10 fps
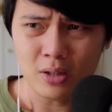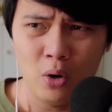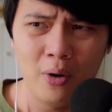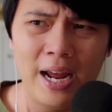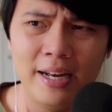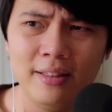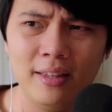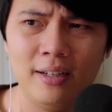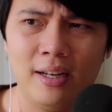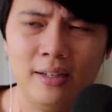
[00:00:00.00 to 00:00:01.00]
Or
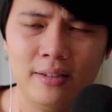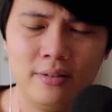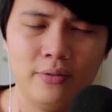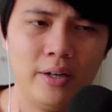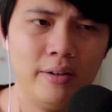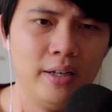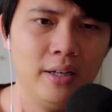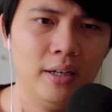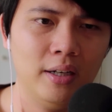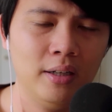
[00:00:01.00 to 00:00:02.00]
anything that is very
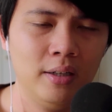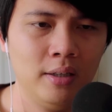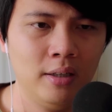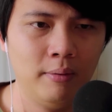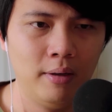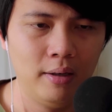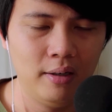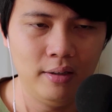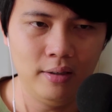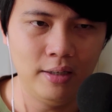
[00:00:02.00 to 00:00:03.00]

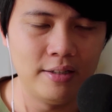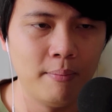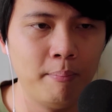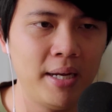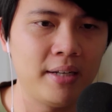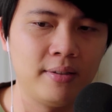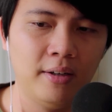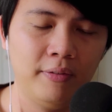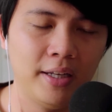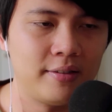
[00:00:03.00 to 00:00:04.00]
there's a mix
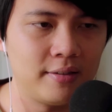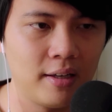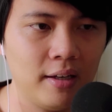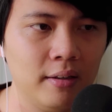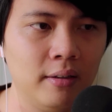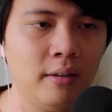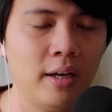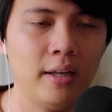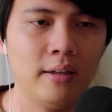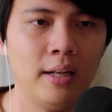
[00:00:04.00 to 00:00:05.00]
of like skill
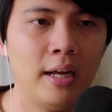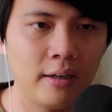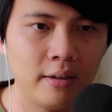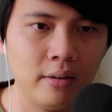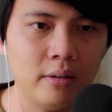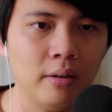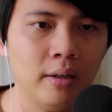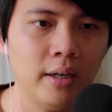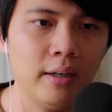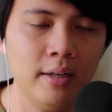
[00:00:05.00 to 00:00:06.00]
and luck, or
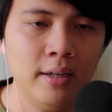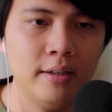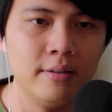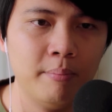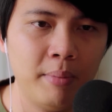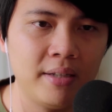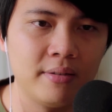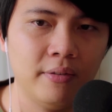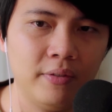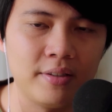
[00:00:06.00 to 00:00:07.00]
like there's a mix
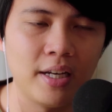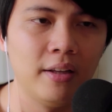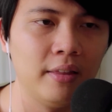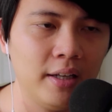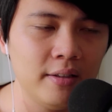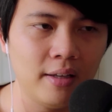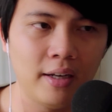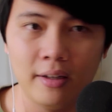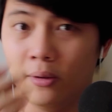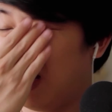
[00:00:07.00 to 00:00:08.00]
of these kind of things.
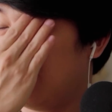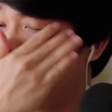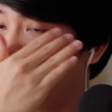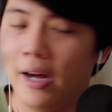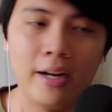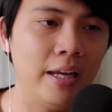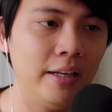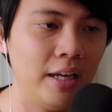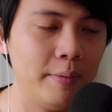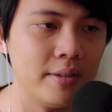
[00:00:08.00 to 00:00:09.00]
Like, I love
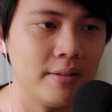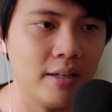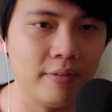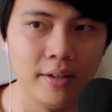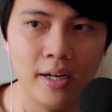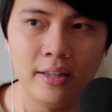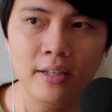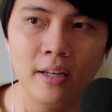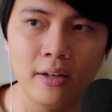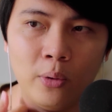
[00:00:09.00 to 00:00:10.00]
arcade games and stuff like that. I
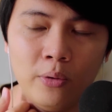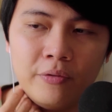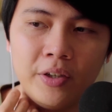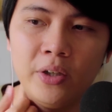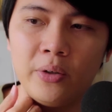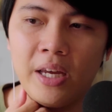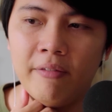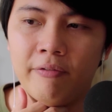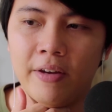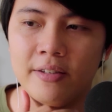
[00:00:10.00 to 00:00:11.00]
think that whole video
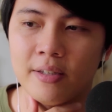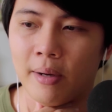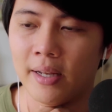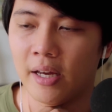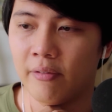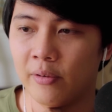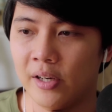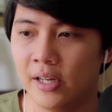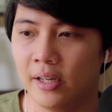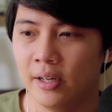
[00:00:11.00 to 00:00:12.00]
game phase in my life
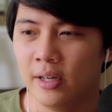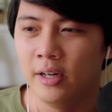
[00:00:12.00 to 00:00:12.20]
really